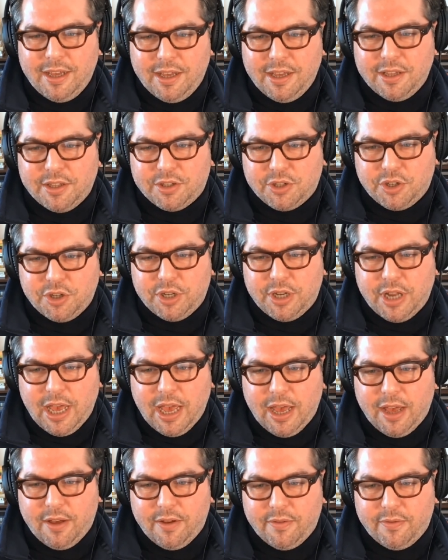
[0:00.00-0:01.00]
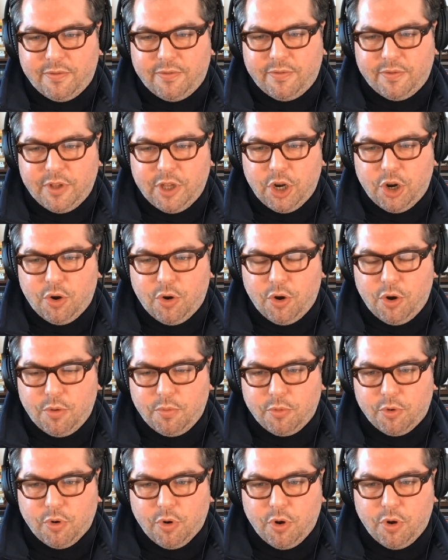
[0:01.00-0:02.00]
It's good to have,
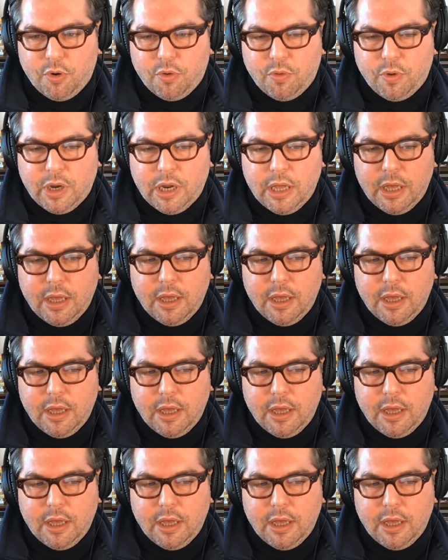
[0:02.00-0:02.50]
homegrown